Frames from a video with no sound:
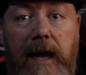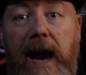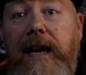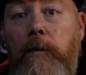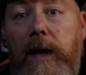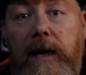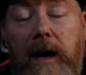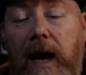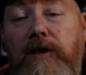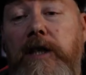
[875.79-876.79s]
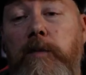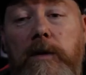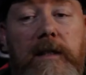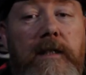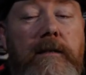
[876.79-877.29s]
anyway, I just
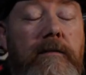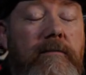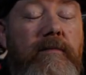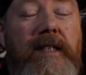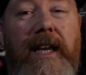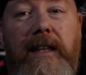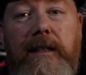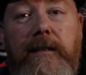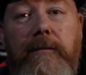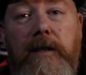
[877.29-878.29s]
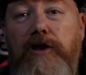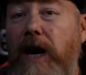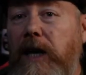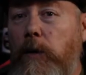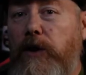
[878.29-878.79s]
wanted to say that the
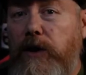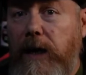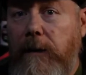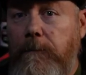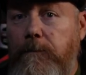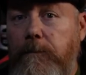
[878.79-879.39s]
Jaguar thing,